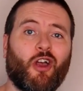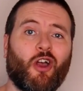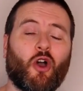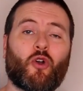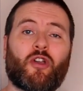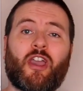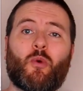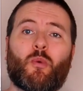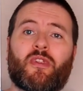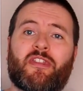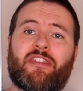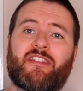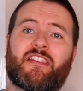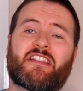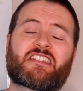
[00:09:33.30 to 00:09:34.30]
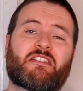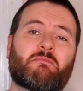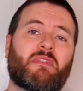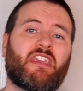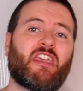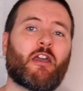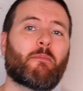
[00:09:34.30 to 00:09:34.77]
Okay, well I think that's going
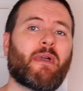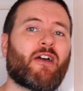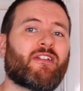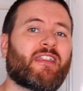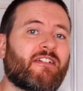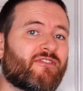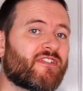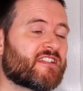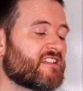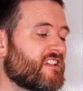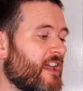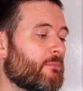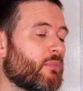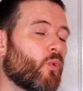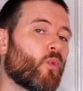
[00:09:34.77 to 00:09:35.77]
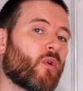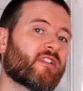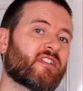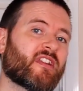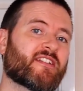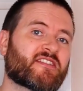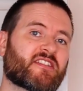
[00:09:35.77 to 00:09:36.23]
to be about it for today, but one
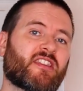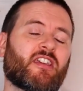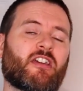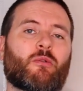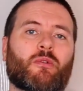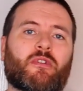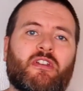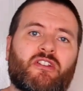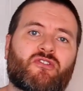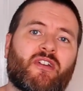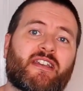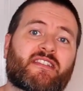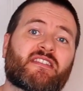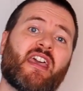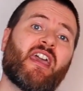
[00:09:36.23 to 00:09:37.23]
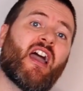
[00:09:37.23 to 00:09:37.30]
last thing I want to address.